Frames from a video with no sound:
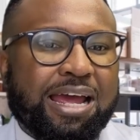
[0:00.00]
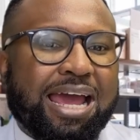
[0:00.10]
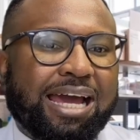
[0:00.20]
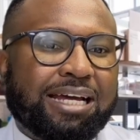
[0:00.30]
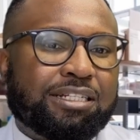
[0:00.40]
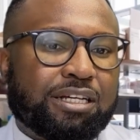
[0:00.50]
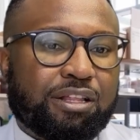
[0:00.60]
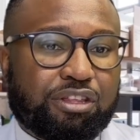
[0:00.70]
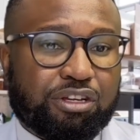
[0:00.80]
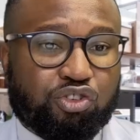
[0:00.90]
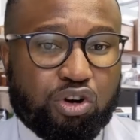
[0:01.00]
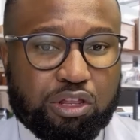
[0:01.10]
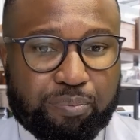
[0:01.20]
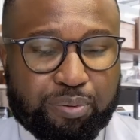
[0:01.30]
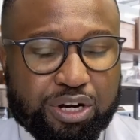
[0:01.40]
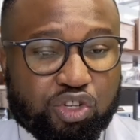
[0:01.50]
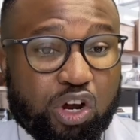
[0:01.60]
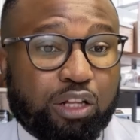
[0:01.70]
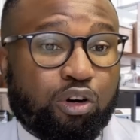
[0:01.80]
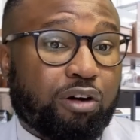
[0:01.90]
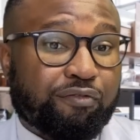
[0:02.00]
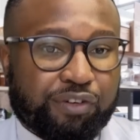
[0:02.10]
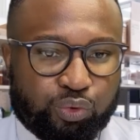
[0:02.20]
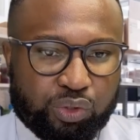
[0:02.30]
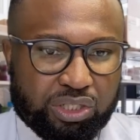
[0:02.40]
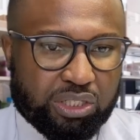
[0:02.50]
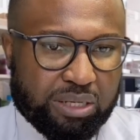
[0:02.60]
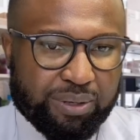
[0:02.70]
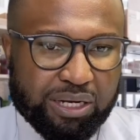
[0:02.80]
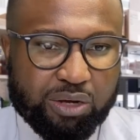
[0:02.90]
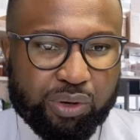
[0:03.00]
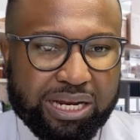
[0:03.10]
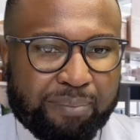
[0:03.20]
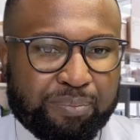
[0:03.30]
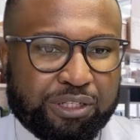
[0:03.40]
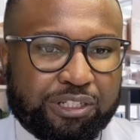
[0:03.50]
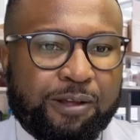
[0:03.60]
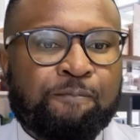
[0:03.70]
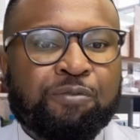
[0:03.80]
and the pre-trial conference, which is typically what happens,